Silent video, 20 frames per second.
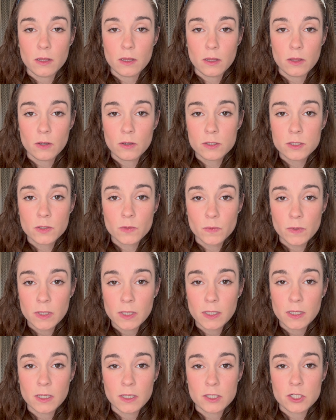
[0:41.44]
there's a
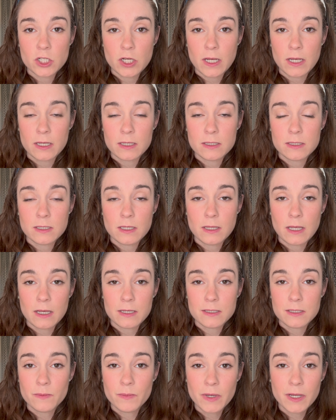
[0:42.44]
really good chance that
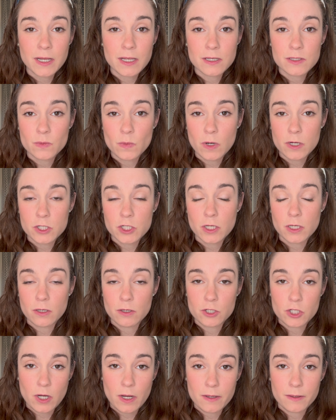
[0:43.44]
somebody is watching your
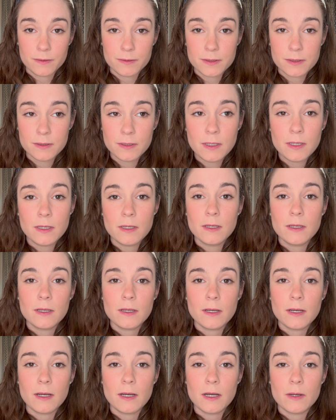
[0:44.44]
child.
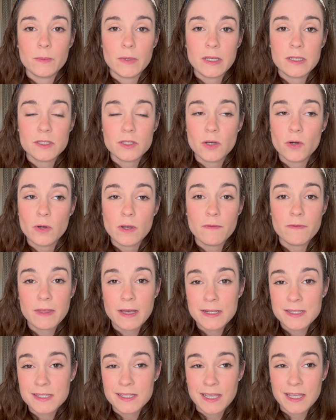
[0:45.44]
And so if
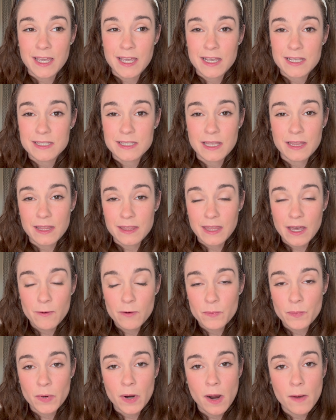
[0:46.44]
that's the case, that
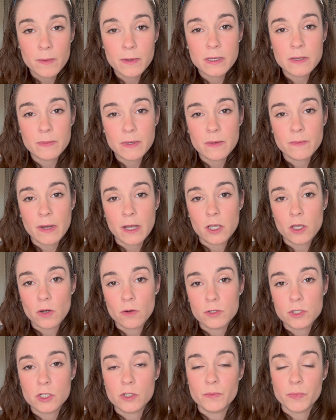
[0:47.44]
would probably be my
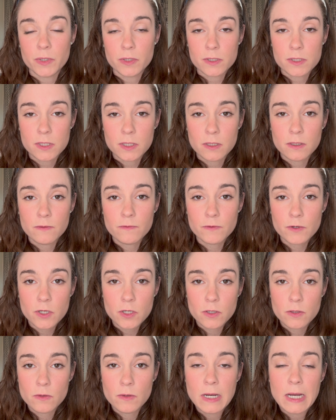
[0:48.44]
go-to person for
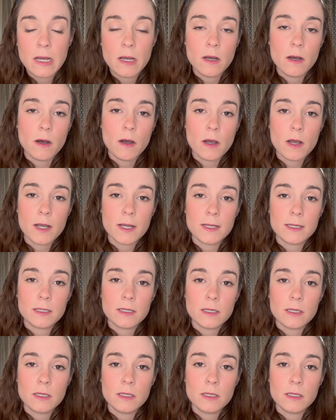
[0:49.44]
you on